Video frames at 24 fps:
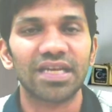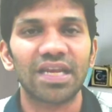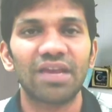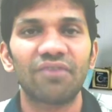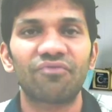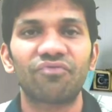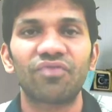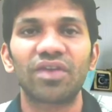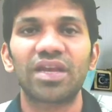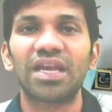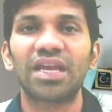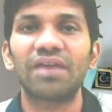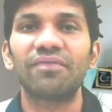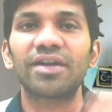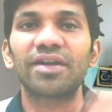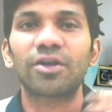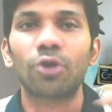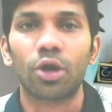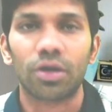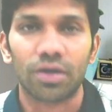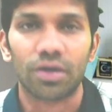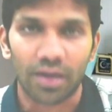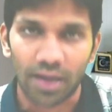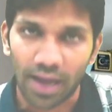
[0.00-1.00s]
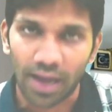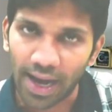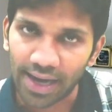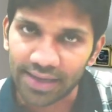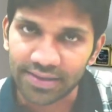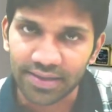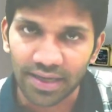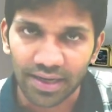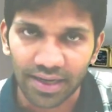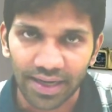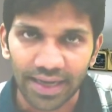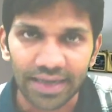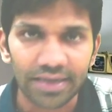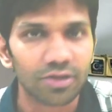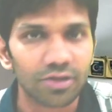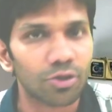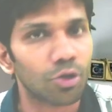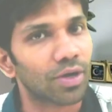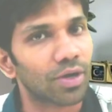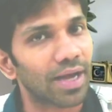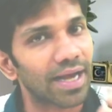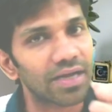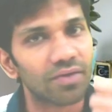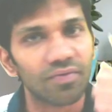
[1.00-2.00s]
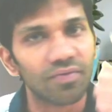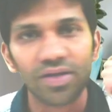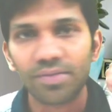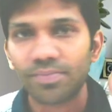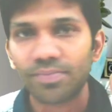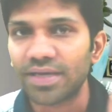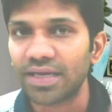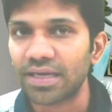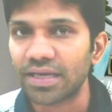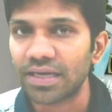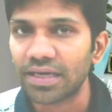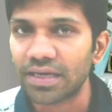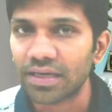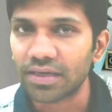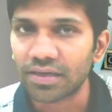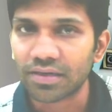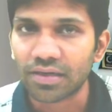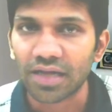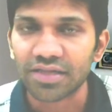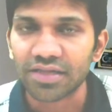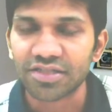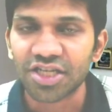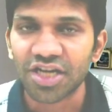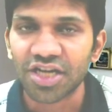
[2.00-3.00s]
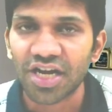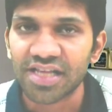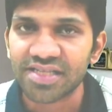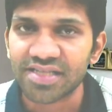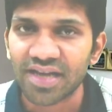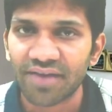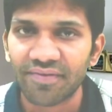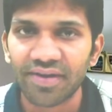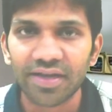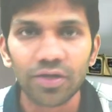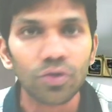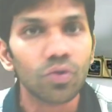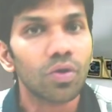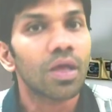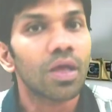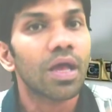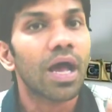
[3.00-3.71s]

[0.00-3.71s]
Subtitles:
if we give it on either rent, so rent will be considered as revenue,